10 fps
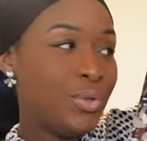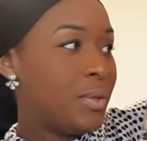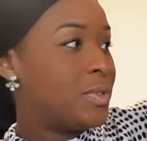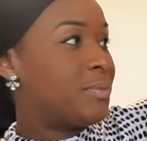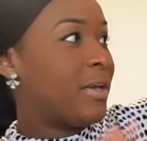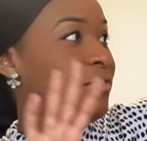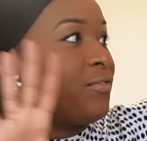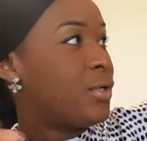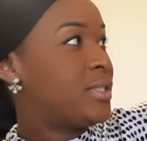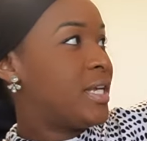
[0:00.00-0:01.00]
It was my
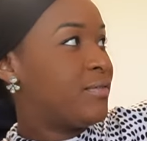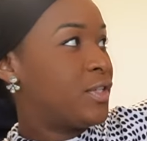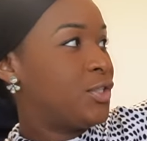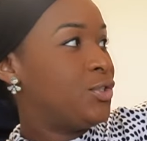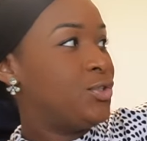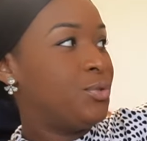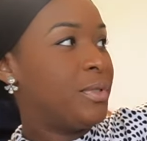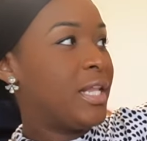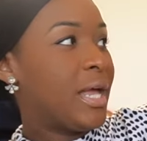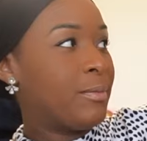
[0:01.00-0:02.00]
first ever
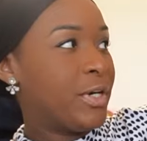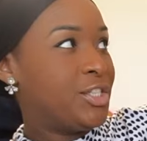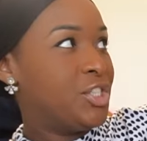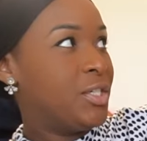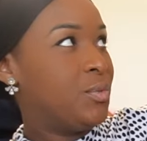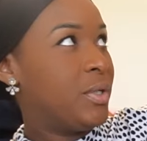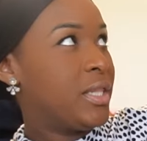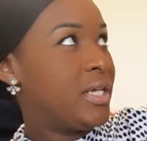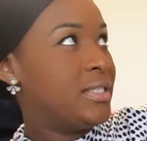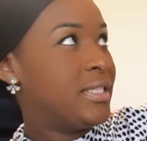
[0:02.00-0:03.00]
YouTube collaboration
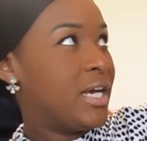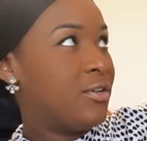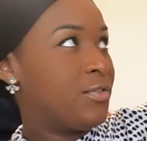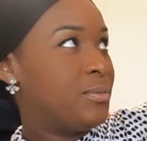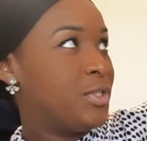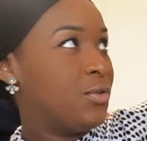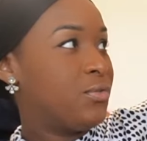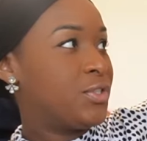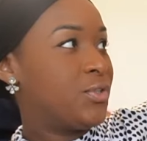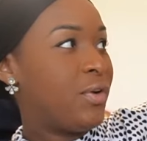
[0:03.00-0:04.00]
with Adele from Sew
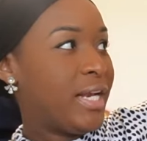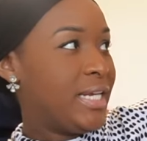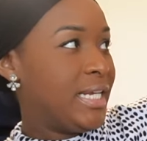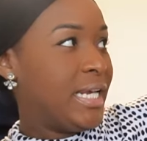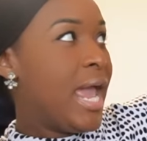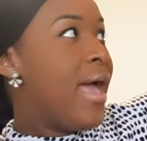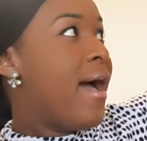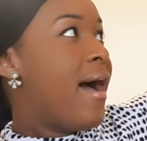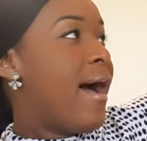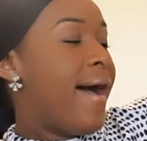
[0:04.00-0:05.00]
for Serenity.
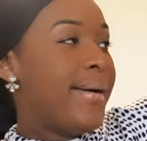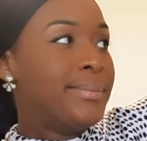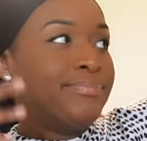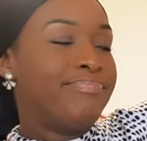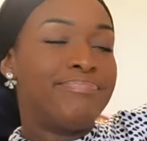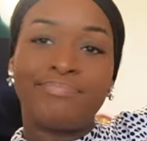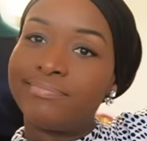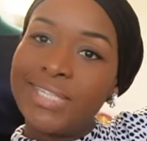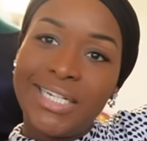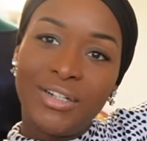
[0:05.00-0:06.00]

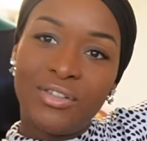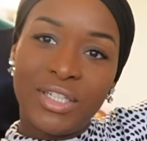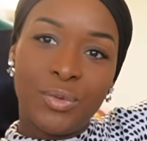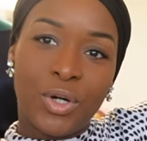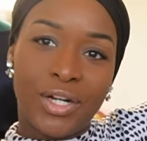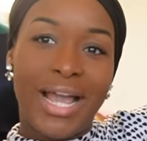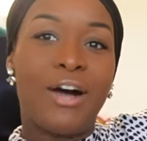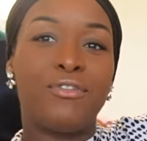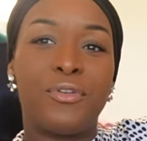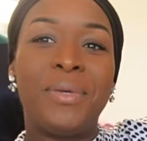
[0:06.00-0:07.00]
It didn't really work
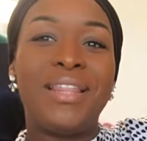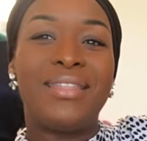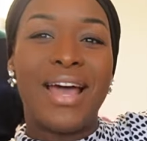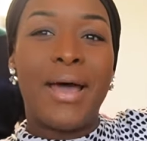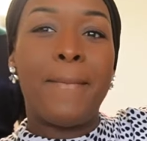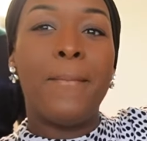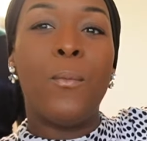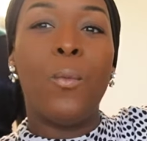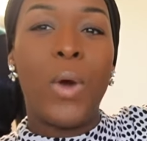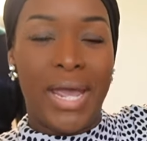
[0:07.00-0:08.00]
out for me that
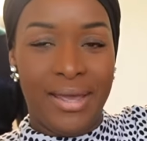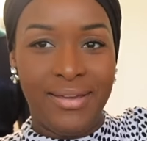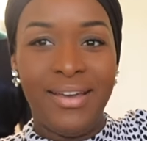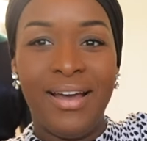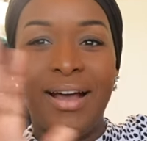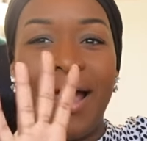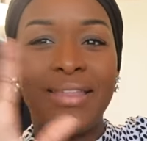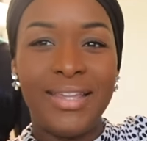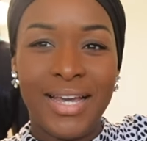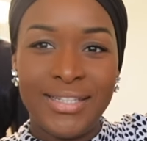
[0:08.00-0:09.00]
way. I
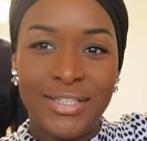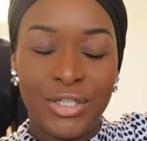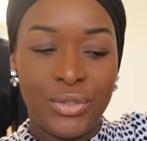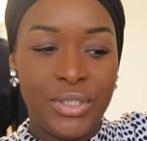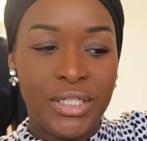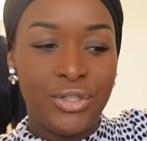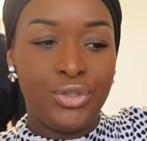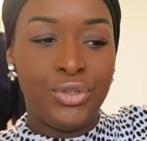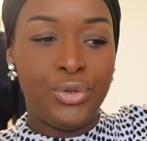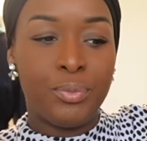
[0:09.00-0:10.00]
think I still need
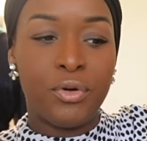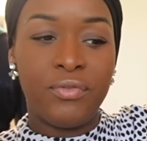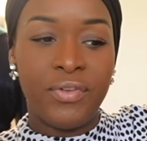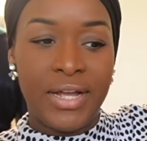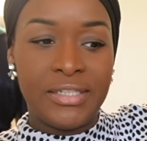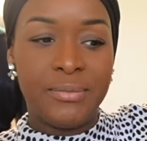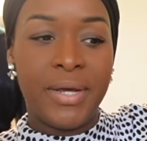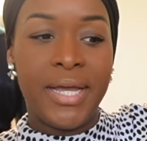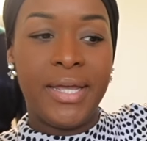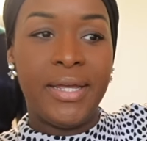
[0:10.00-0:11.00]
to perfect
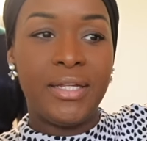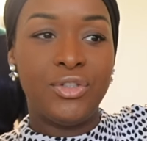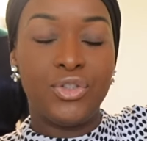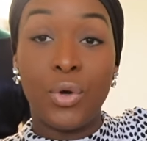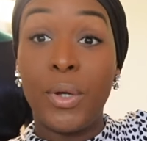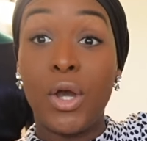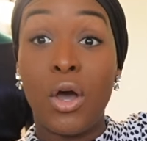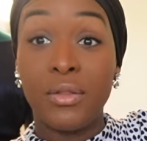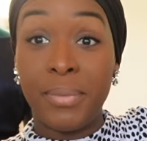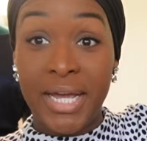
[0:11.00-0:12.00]
my sewing
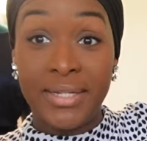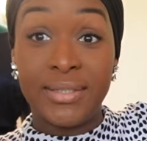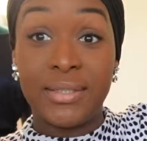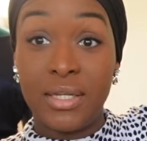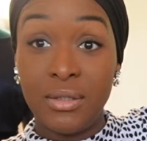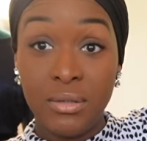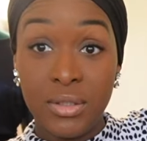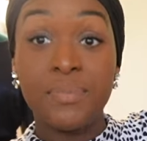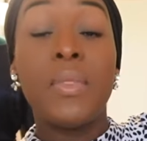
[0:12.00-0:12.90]
on the bias skills.